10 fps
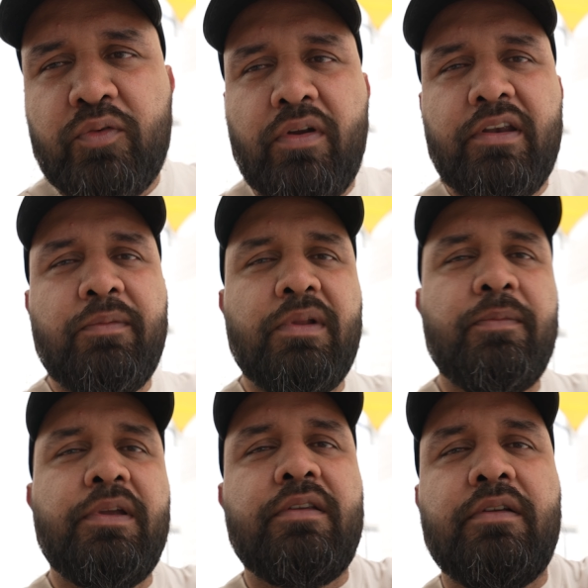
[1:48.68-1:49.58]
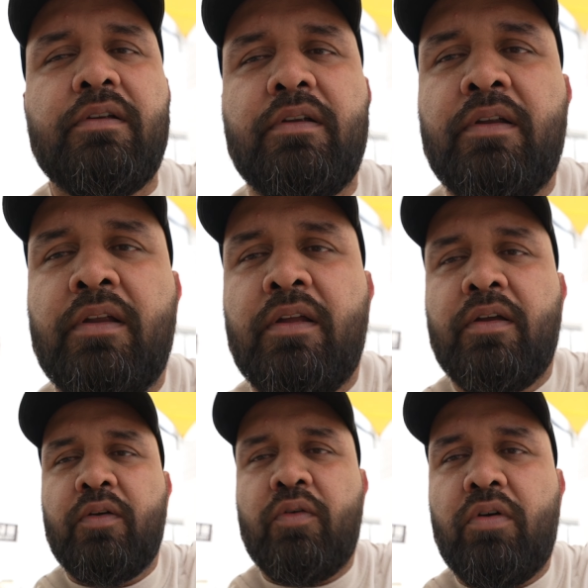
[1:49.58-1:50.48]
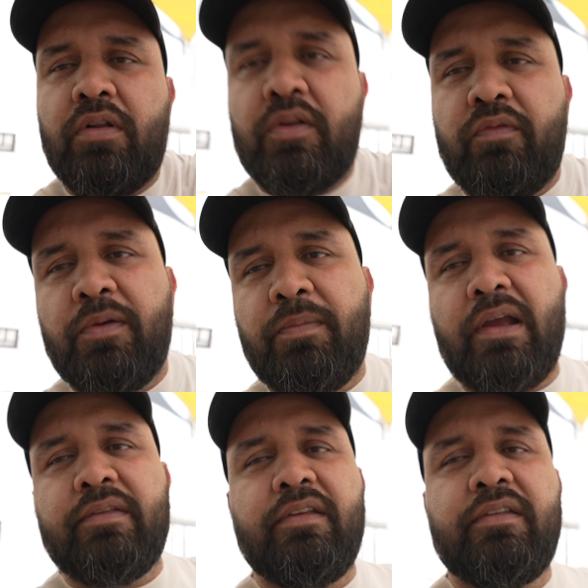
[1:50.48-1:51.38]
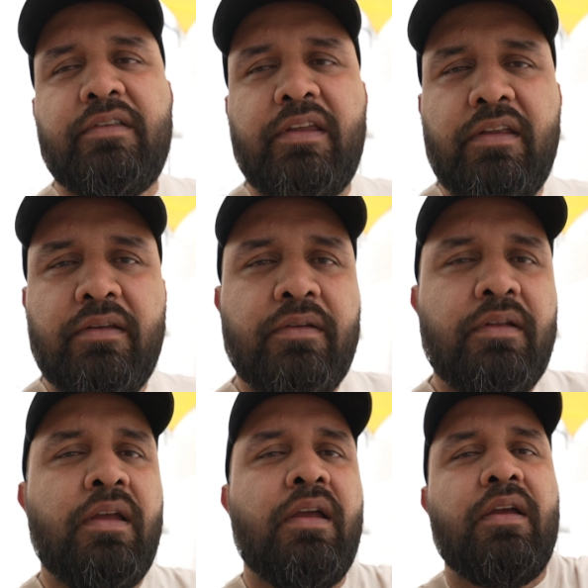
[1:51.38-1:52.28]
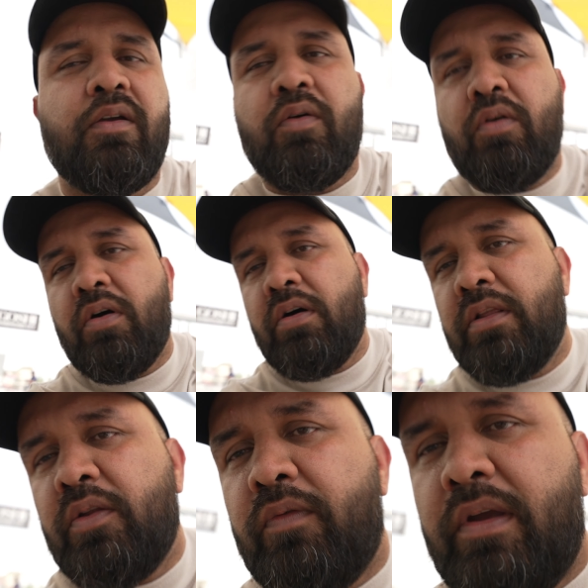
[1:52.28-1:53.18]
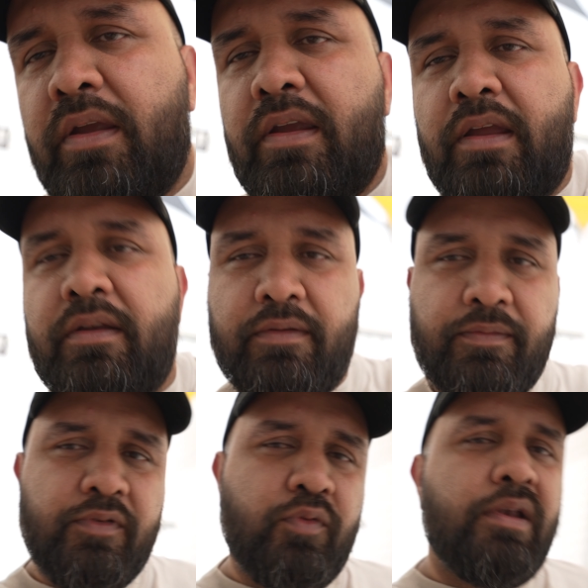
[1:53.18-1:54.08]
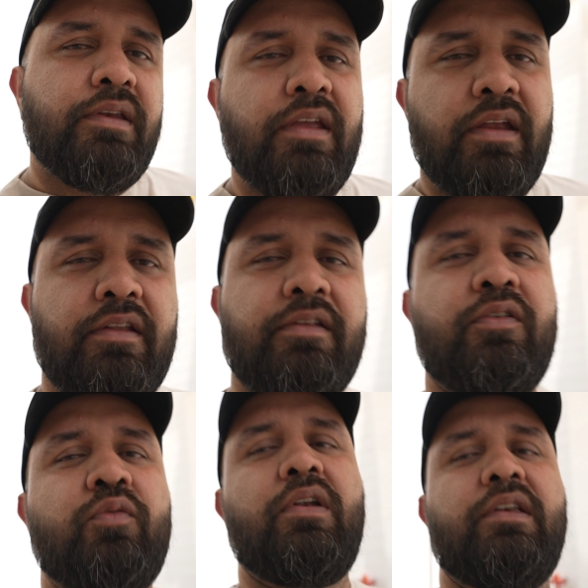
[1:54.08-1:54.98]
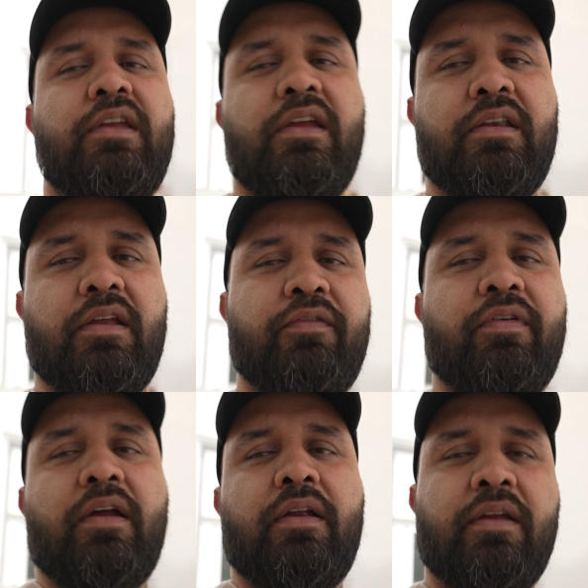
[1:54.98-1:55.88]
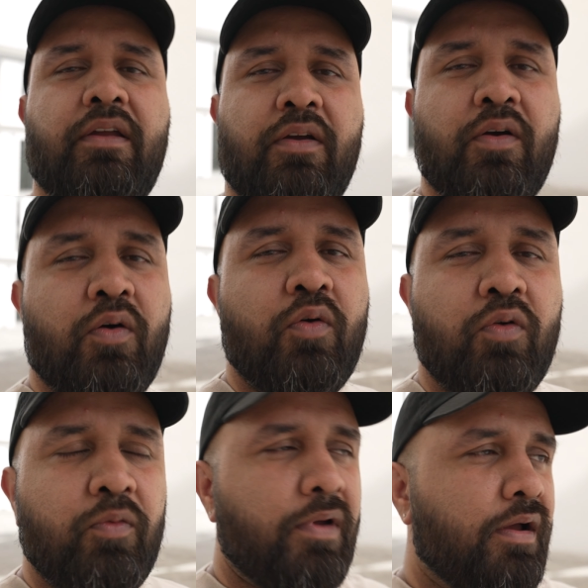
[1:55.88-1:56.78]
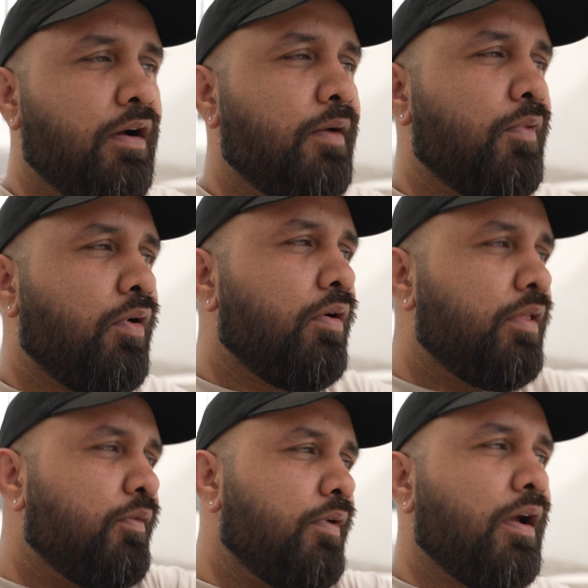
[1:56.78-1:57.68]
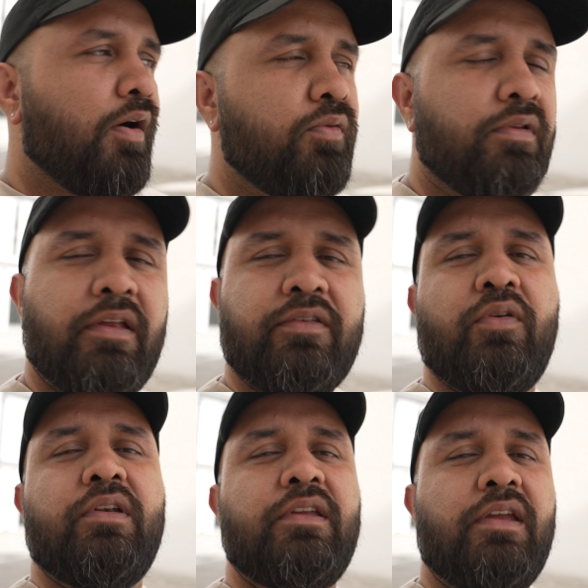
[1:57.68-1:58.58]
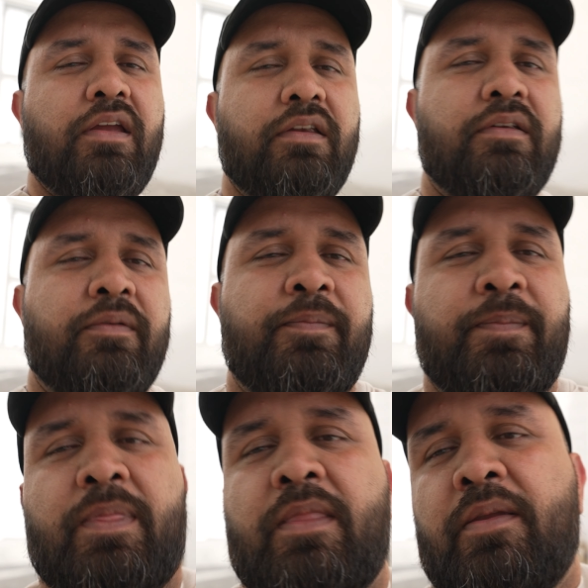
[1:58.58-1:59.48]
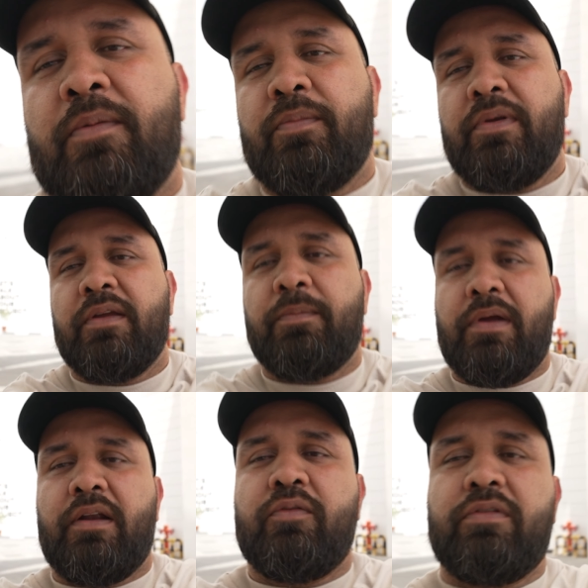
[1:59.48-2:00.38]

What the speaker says: 20 millimeter, go all the way back 16, go all the way in 28. This is 28. If I hold my arm all the way out, that's 28. Bring it back to